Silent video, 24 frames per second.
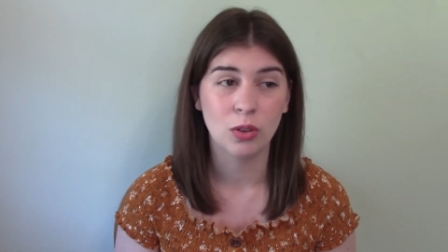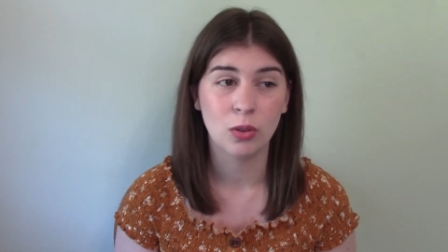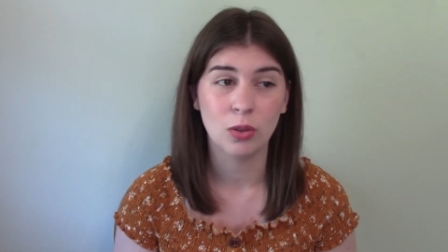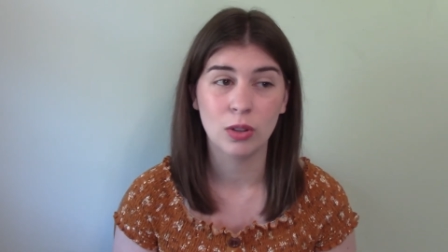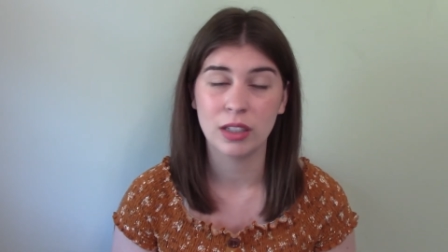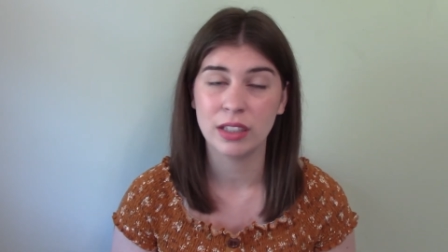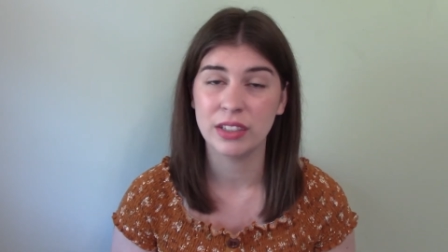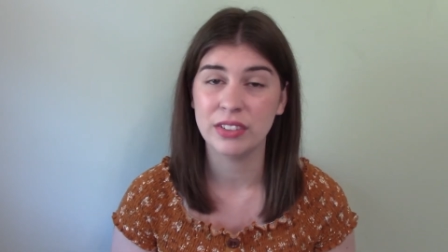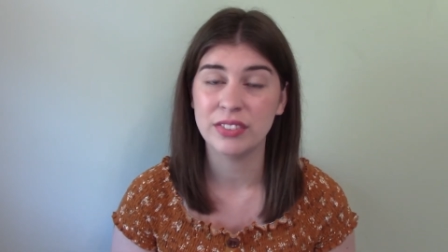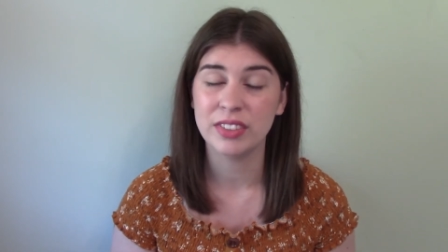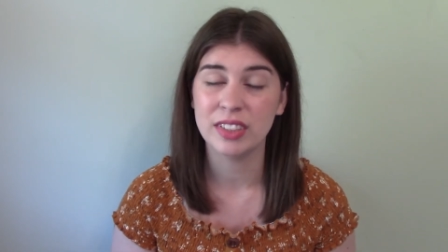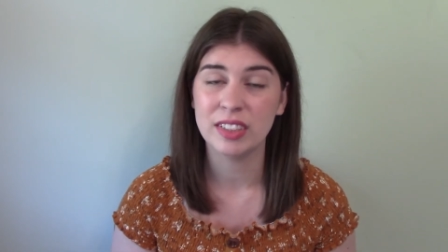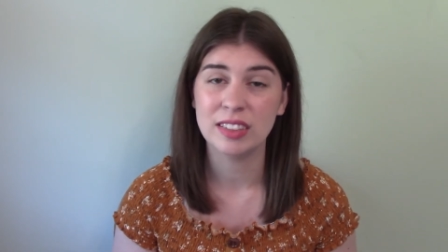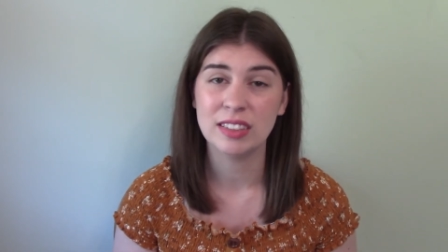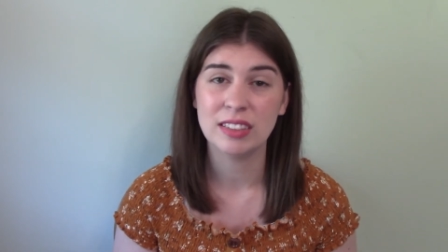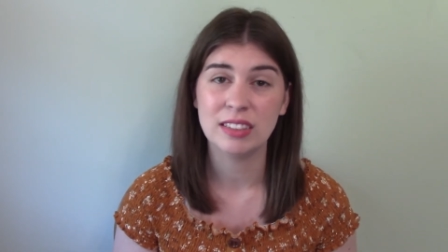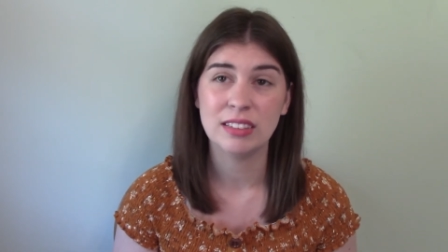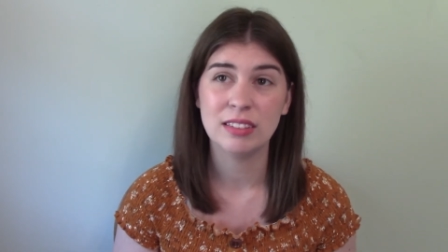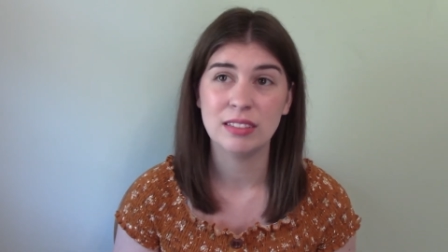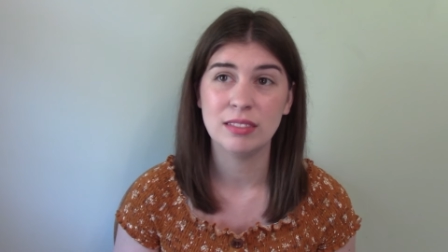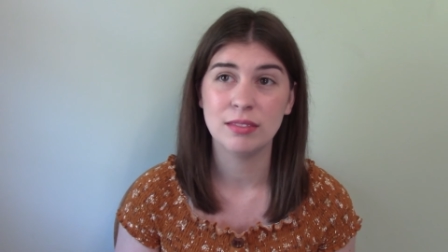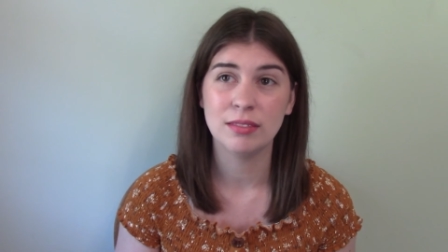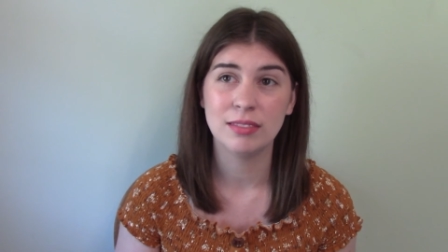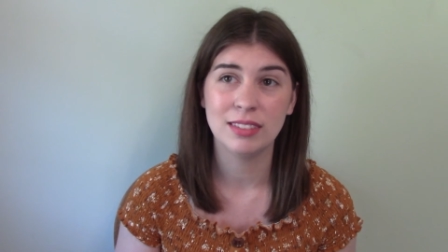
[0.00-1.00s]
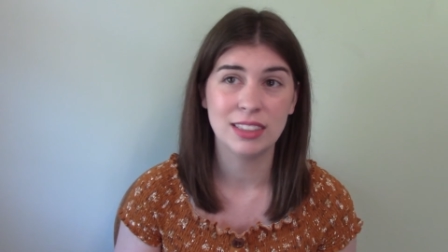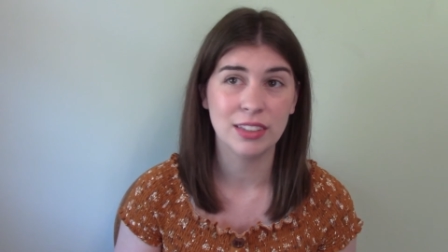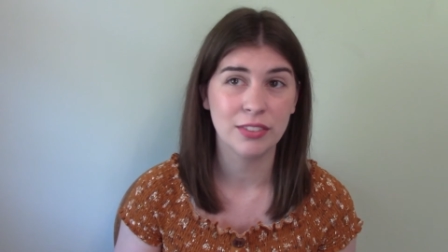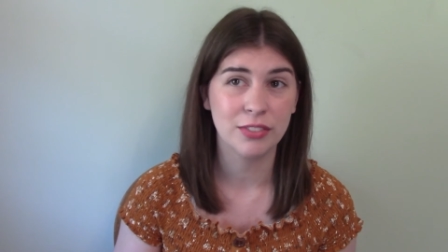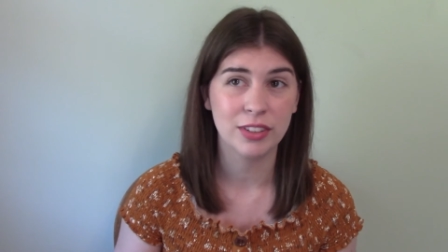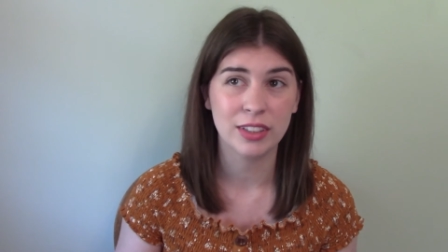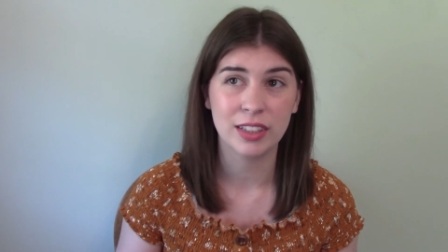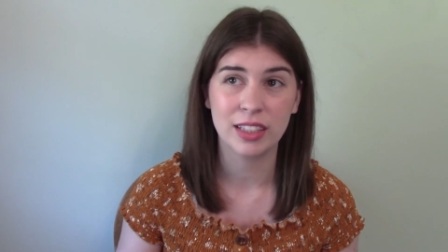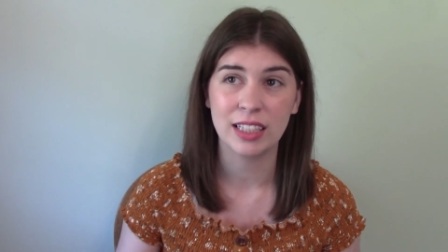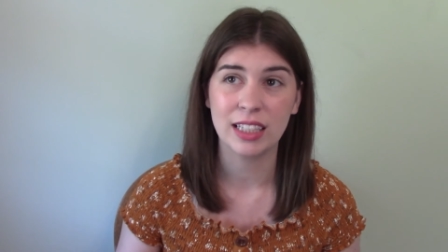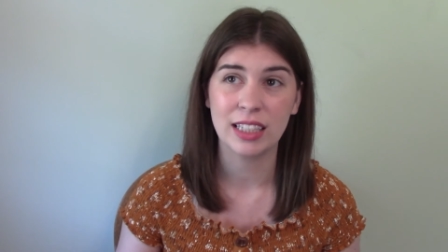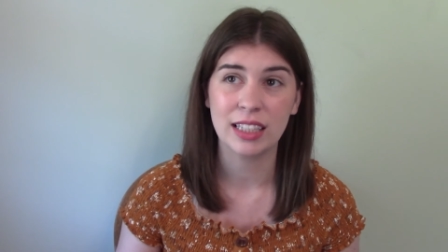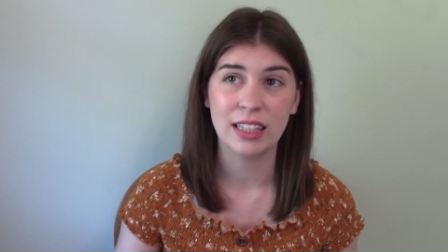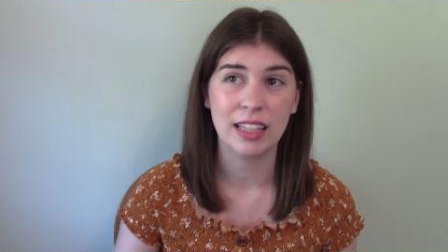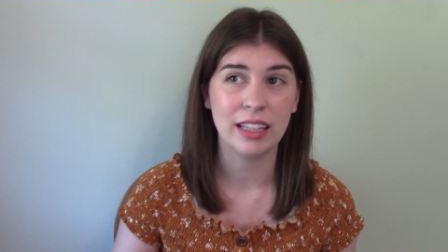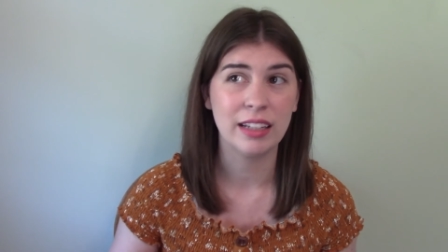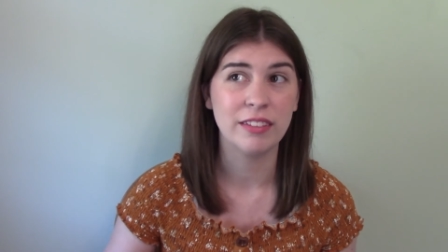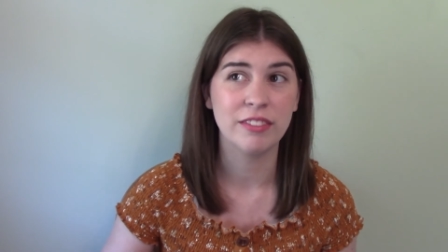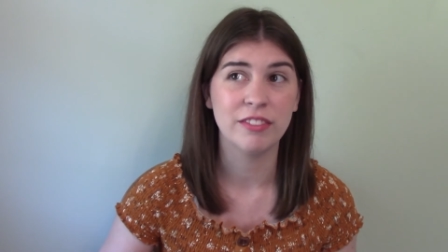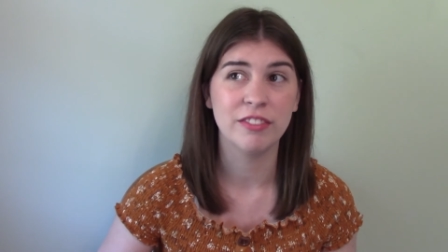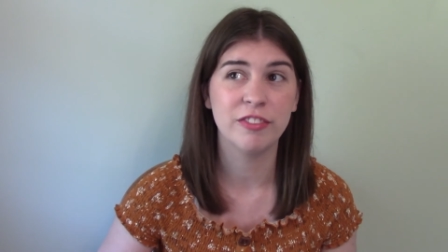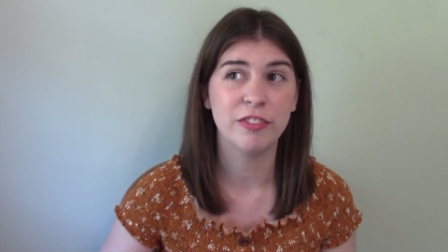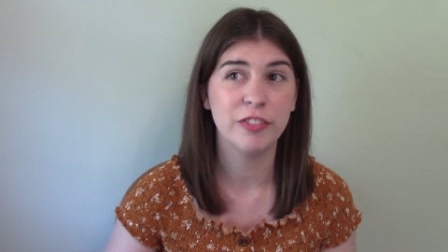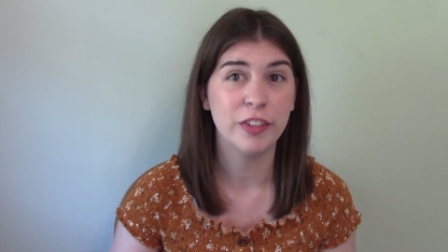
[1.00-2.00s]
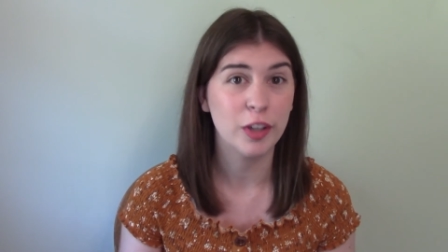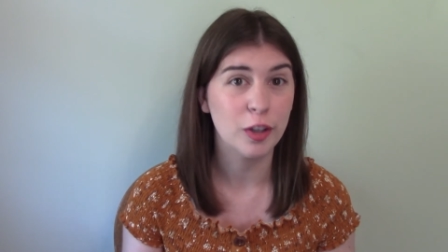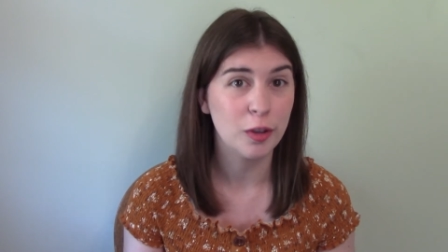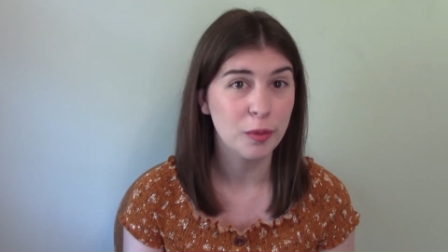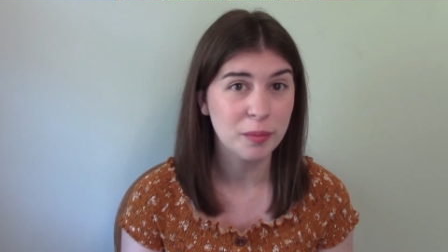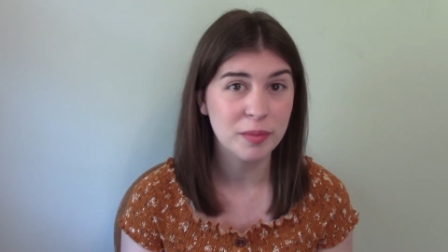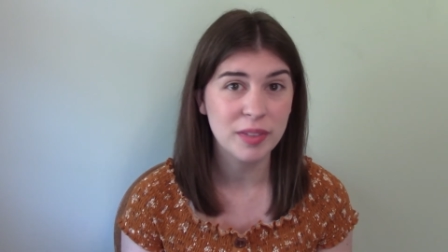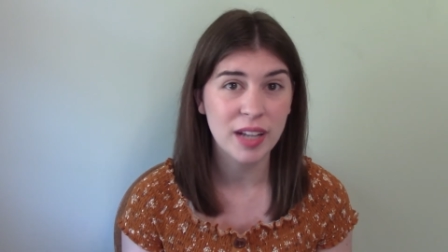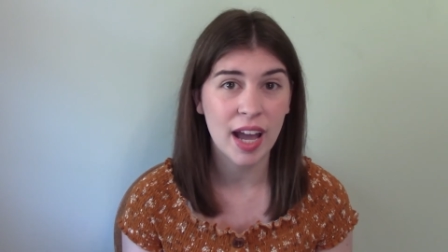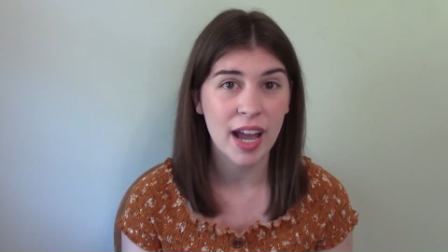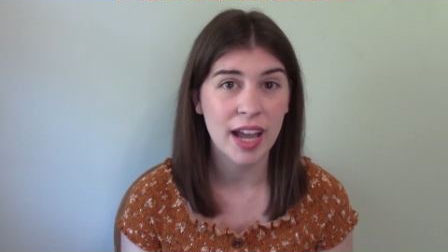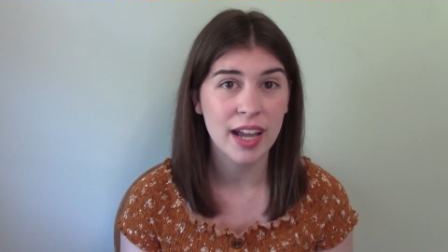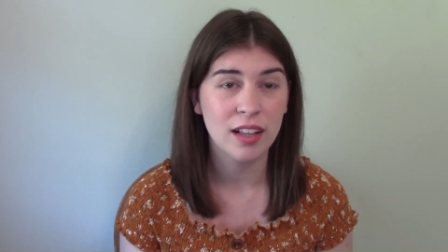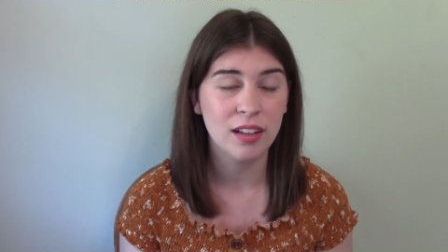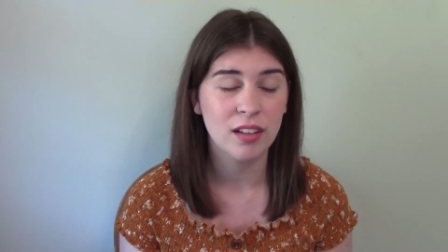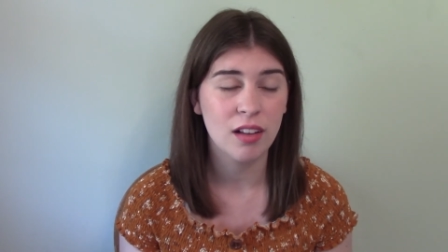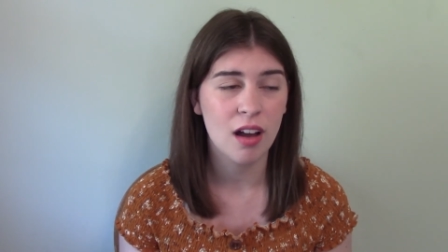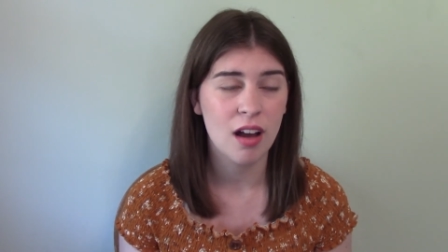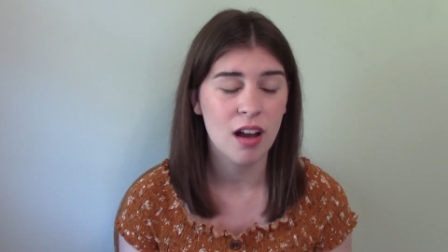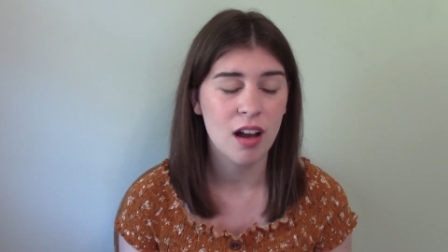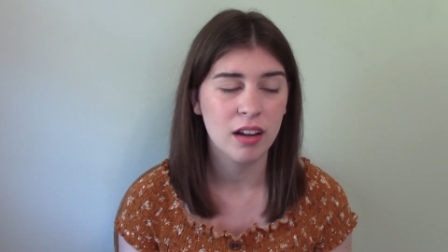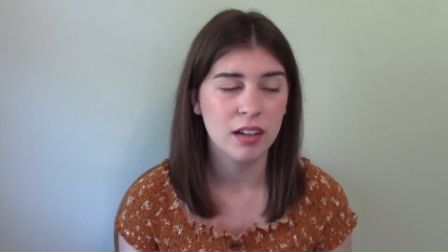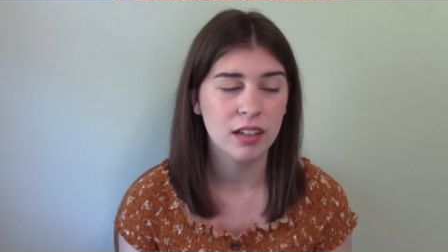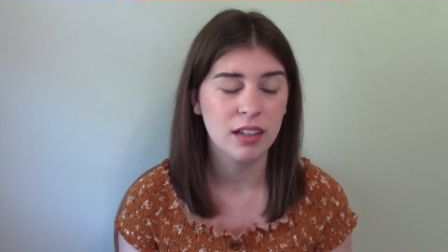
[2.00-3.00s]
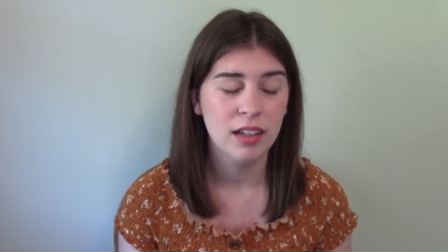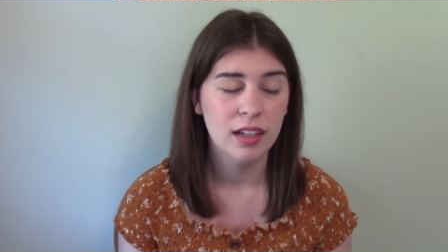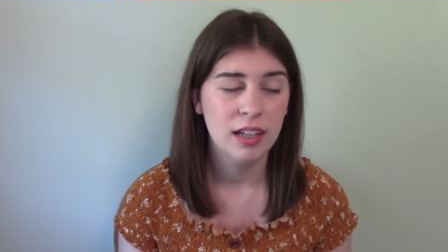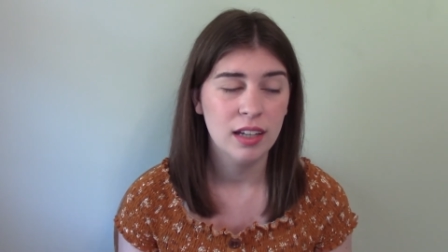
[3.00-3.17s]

or even differently than film dialogue.